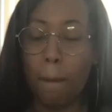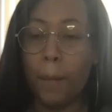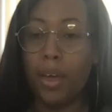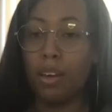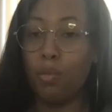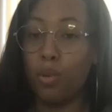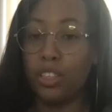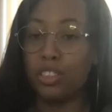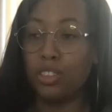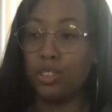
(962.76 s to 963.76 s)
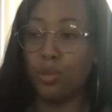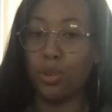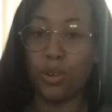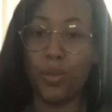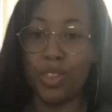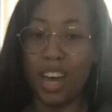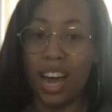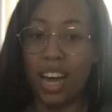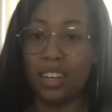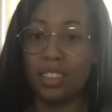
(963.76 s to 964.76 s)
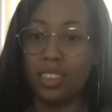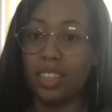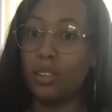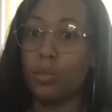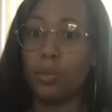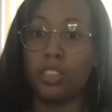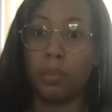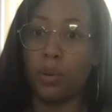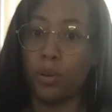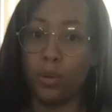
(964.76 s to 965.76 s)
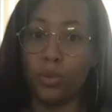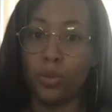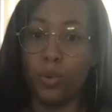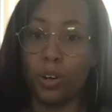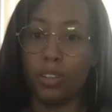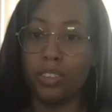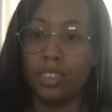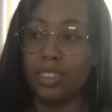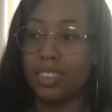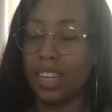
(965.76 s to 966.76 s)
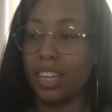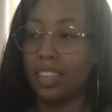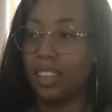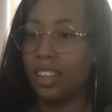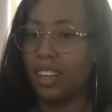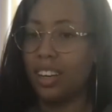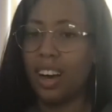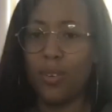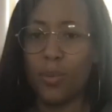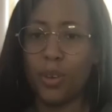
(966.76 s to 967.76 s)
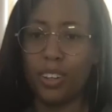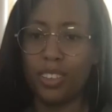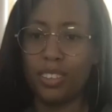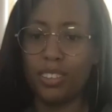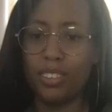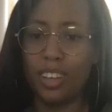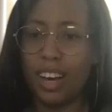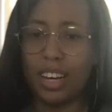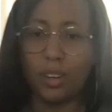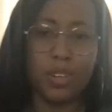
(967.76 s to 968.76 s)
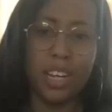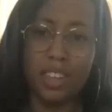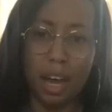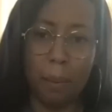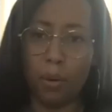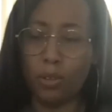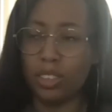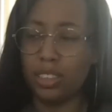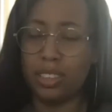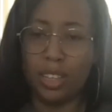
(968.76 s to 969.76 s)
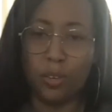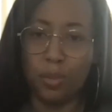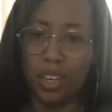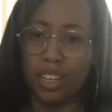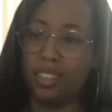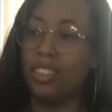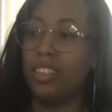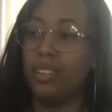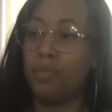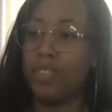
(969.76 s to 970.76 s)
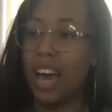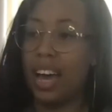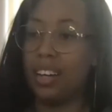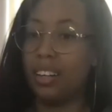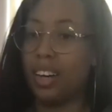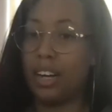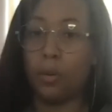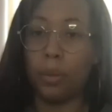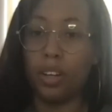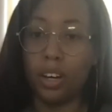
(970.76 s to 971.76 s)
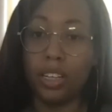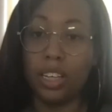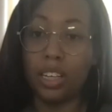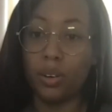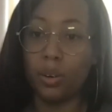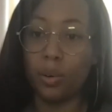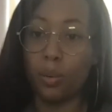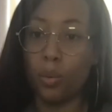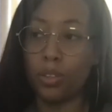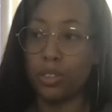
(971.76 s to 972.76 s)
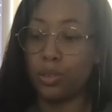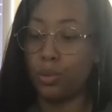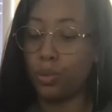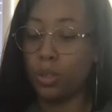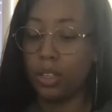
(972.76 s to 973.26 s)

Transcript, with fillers: and once you learn that it opens up a whole new world because it's like oh well i don't need that person to tell me that i don't belong here or to